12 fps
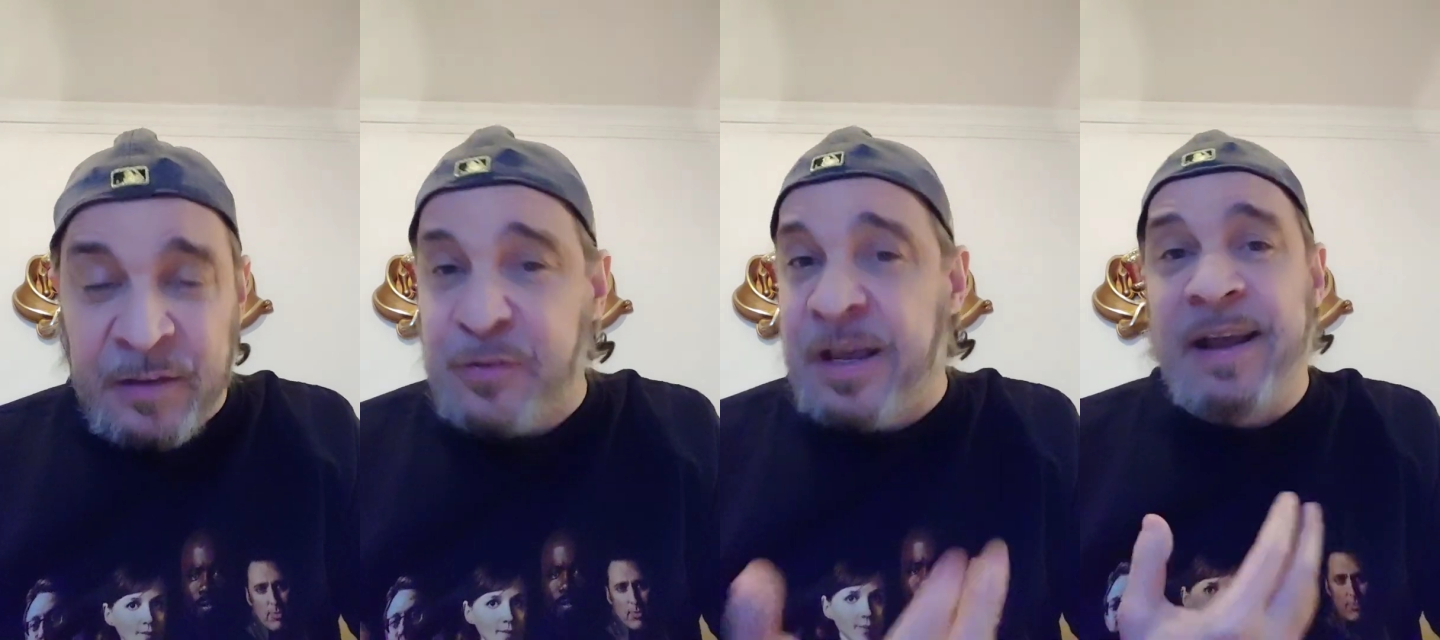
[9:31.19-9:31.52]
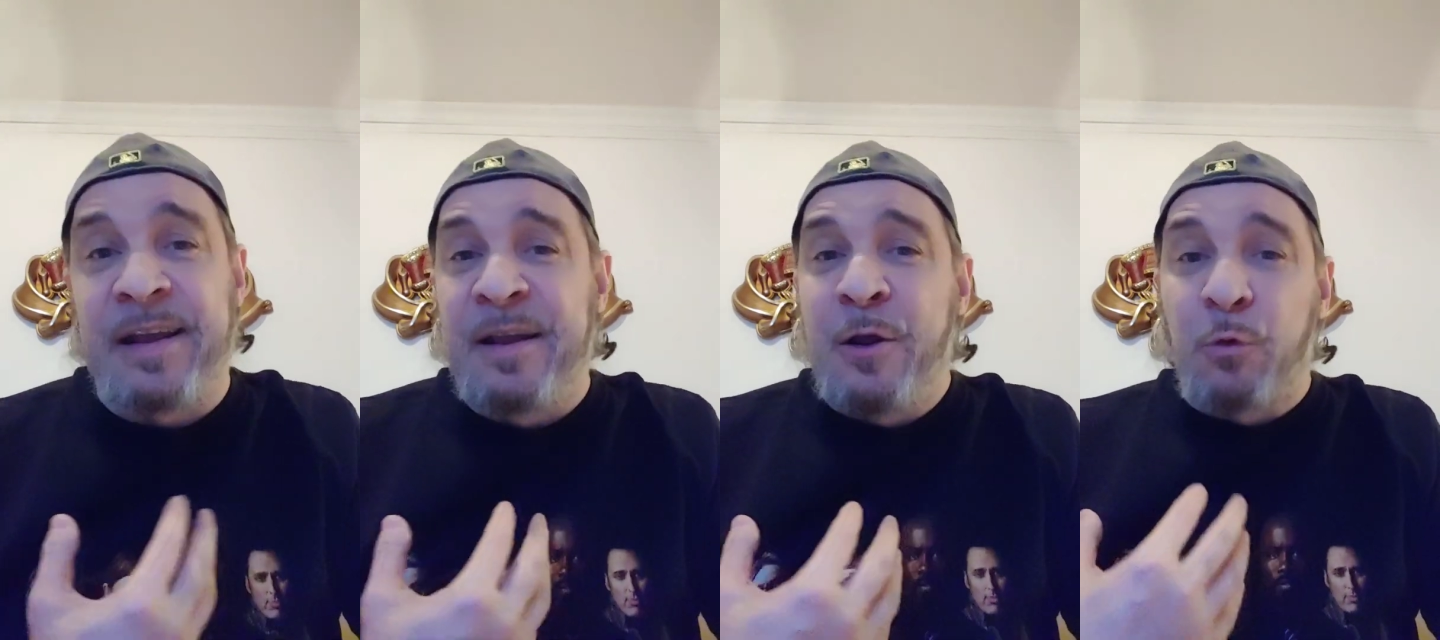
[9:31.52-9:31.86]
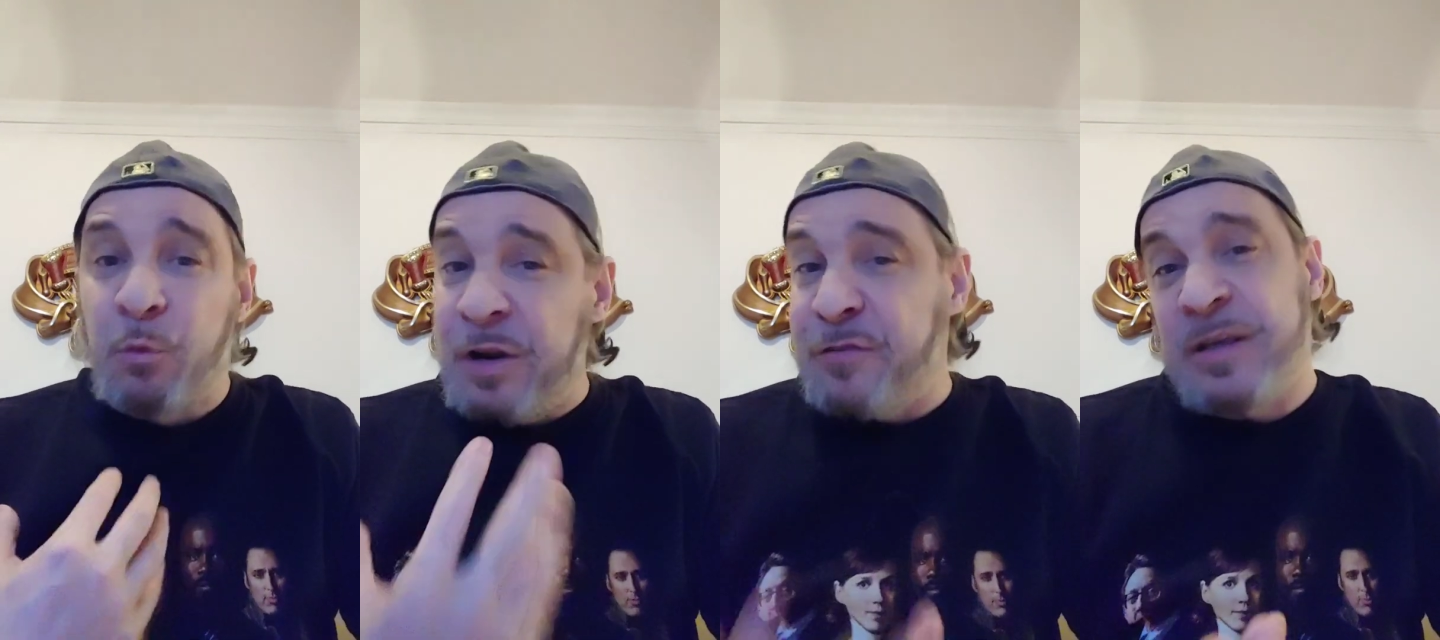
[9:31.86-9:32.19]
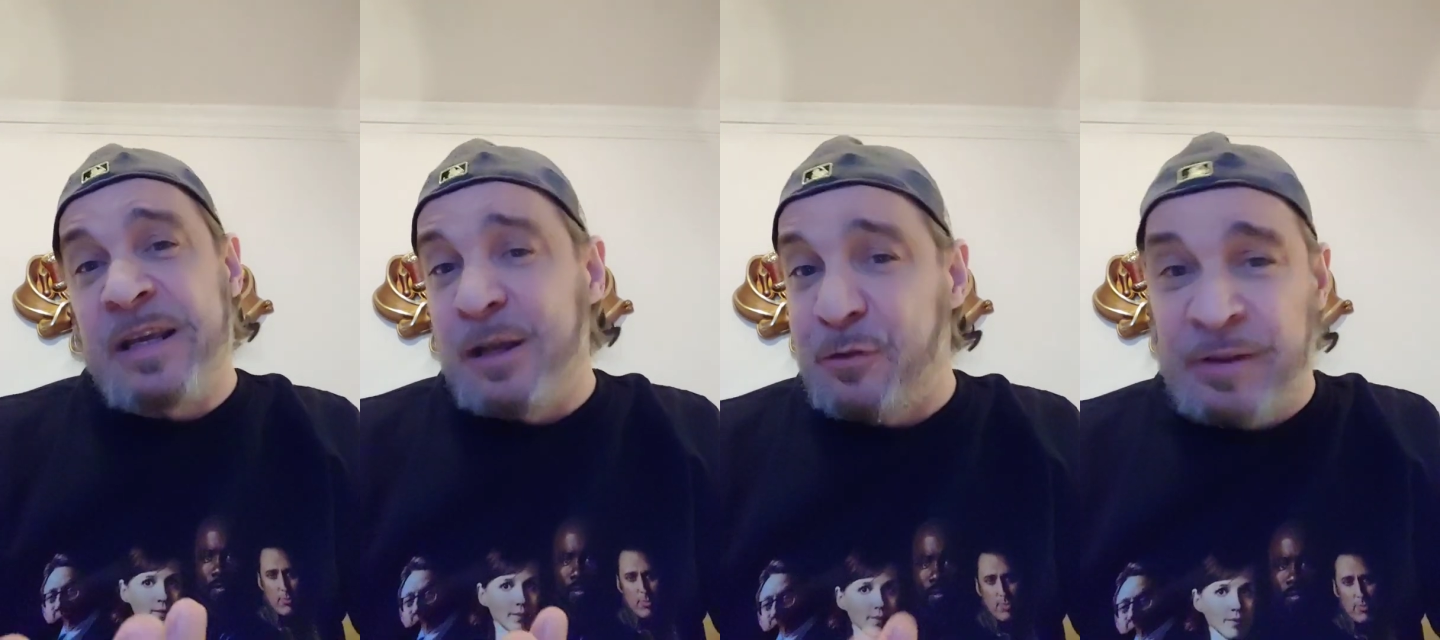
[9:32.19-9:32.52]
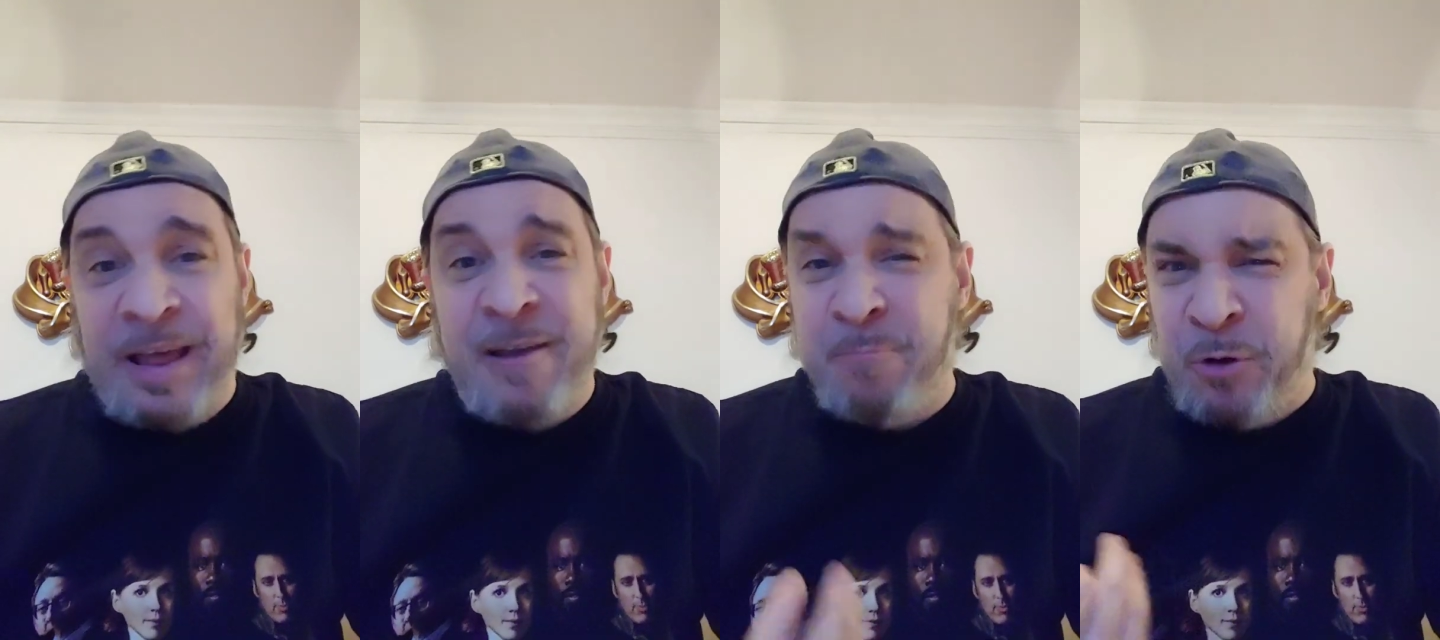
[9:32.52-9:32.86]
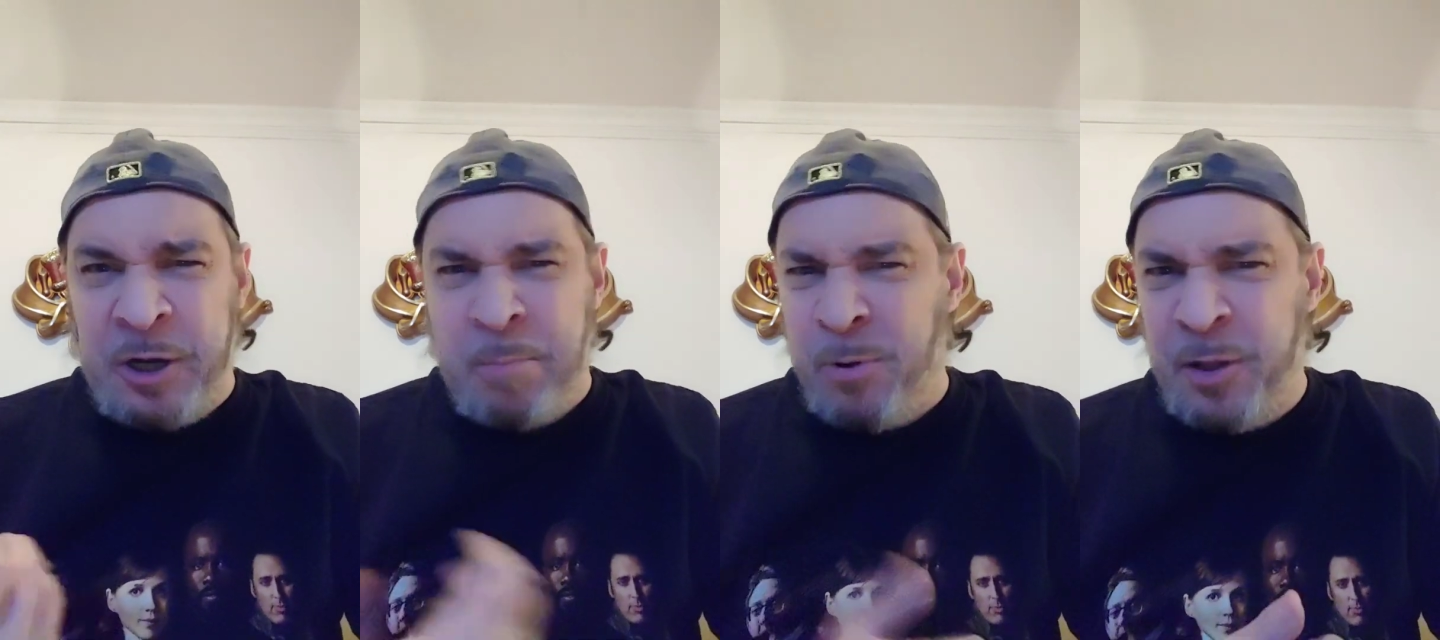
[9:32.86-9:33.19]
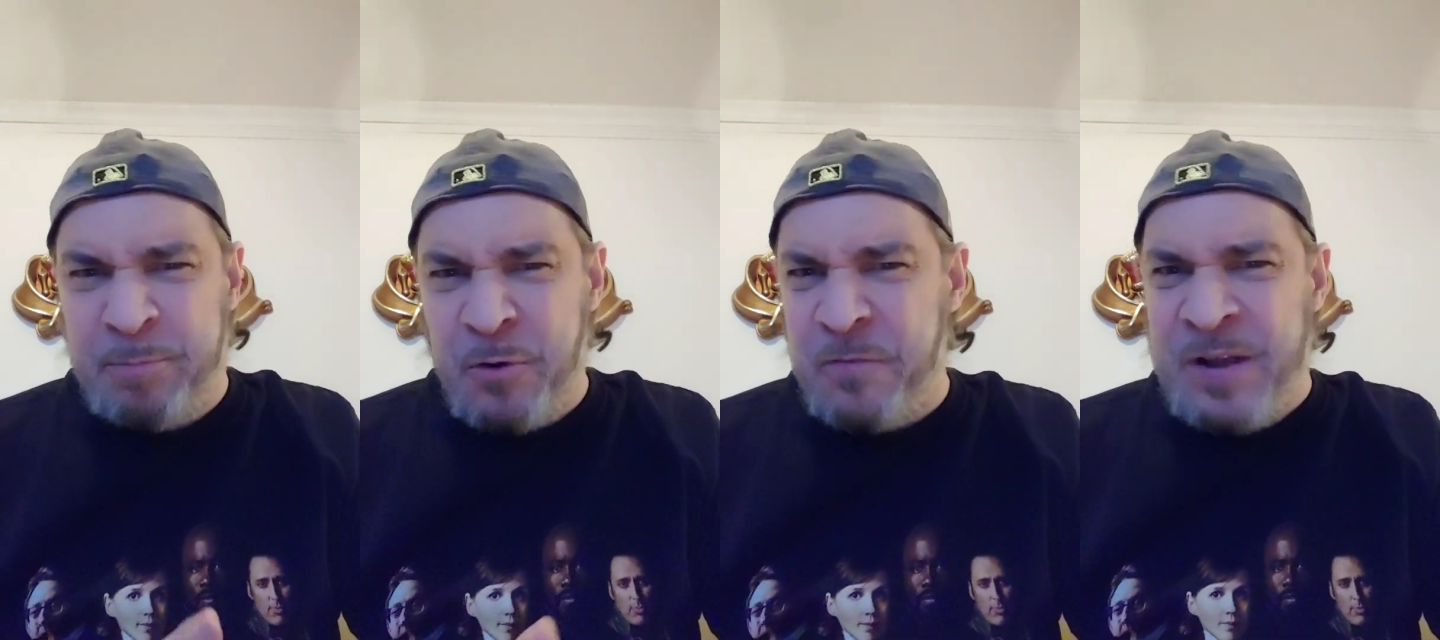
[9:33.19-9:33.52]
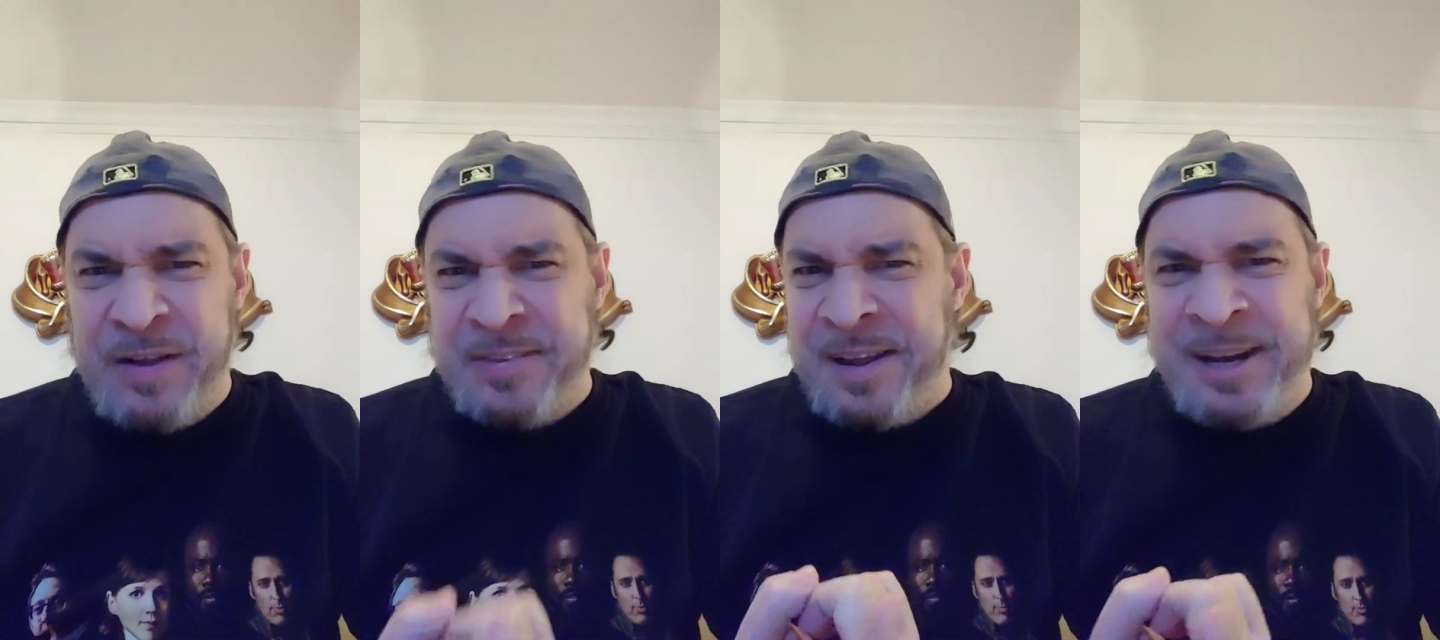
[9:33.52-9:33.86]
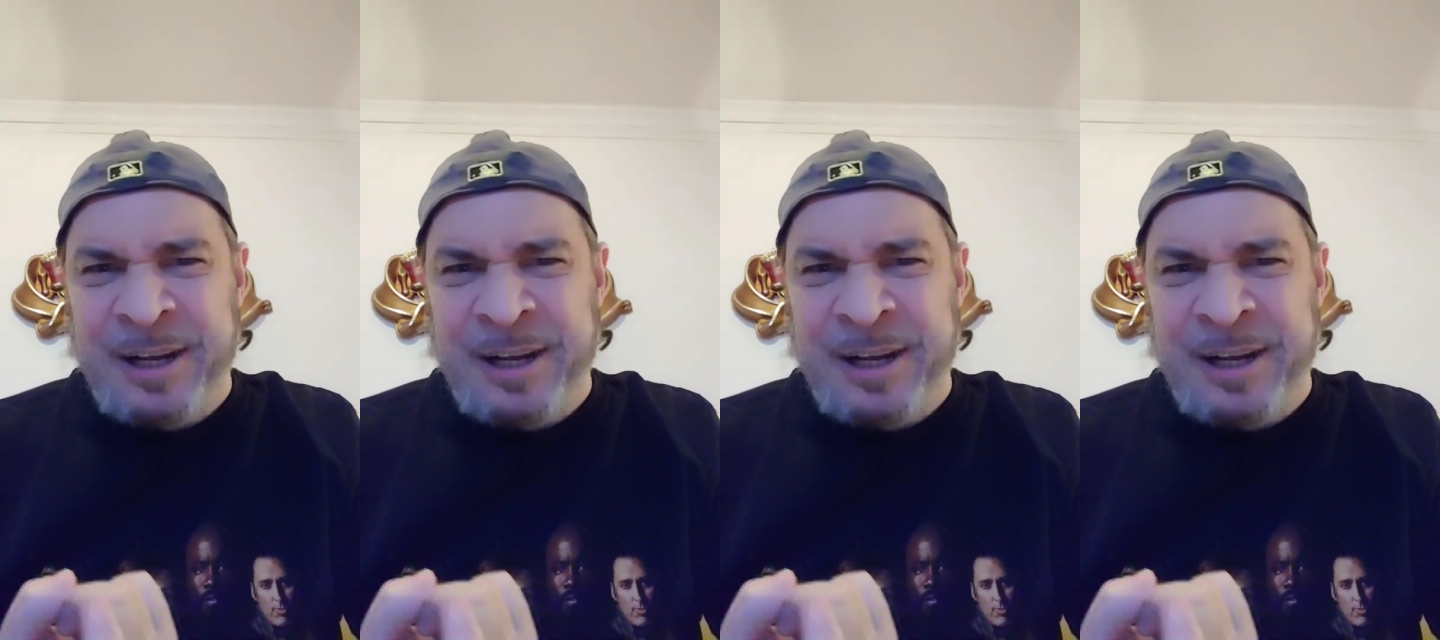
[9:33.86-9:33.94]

This guy risking his life, putting a bulletproof vest on,